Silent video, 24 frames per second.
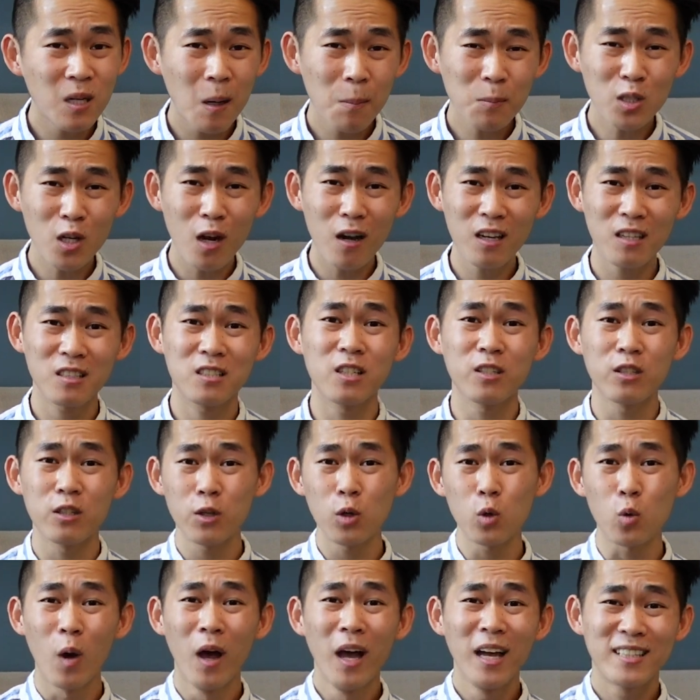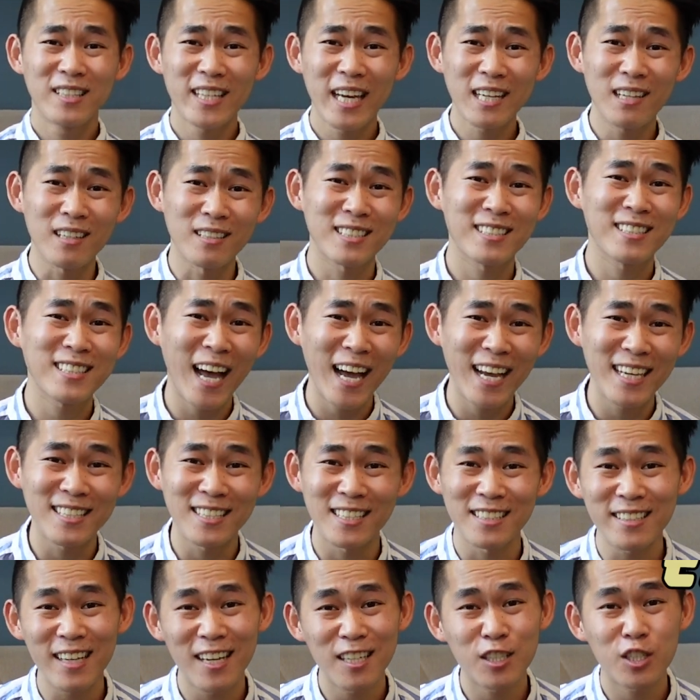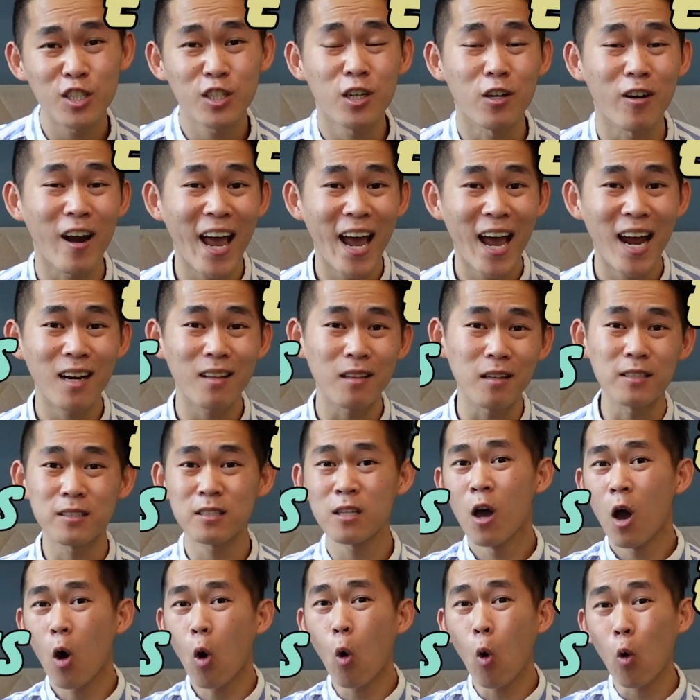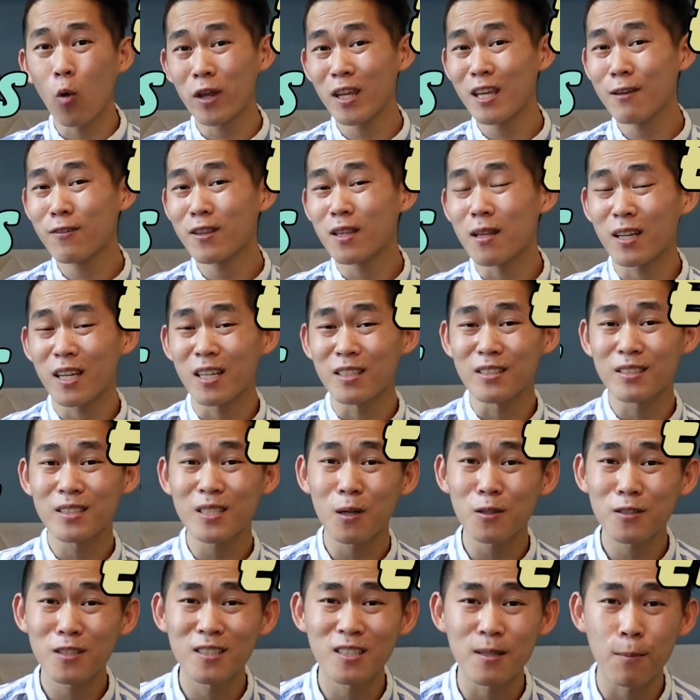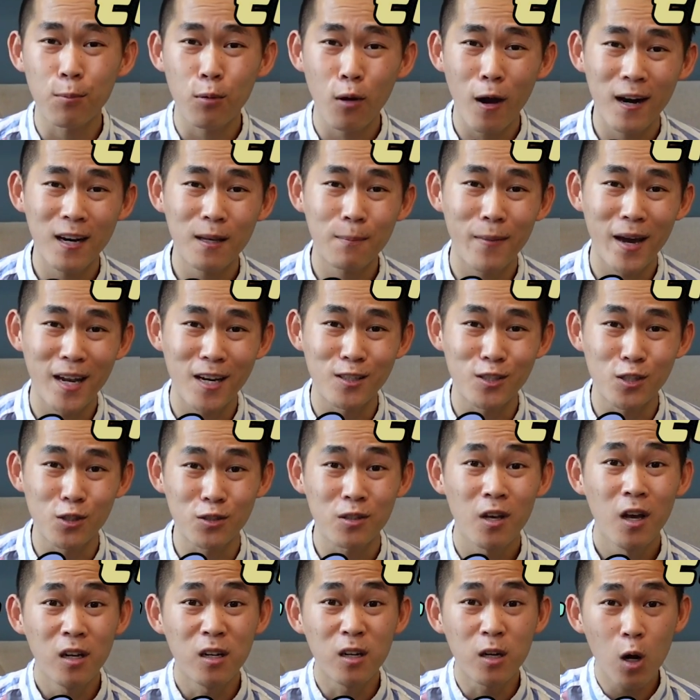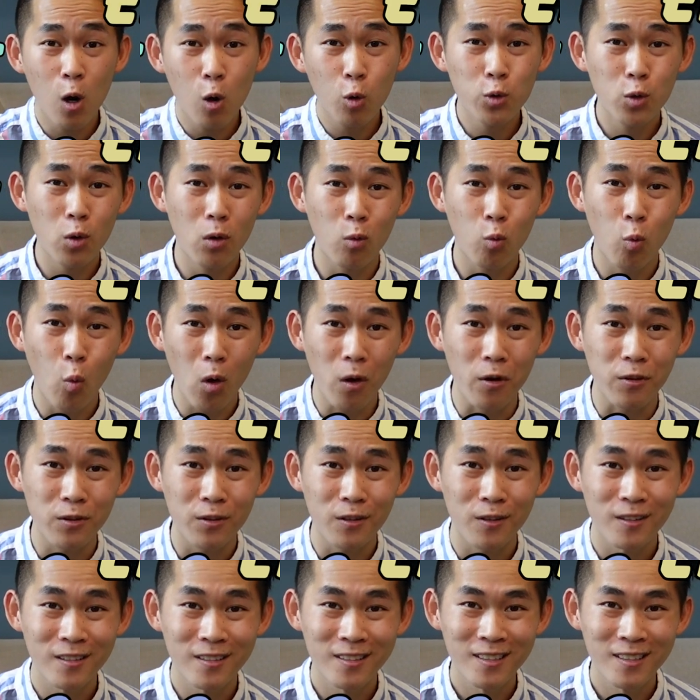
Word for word: So I'm talking to you, data scientists, engineer, analysts, or even the consultants and product managers know your worth.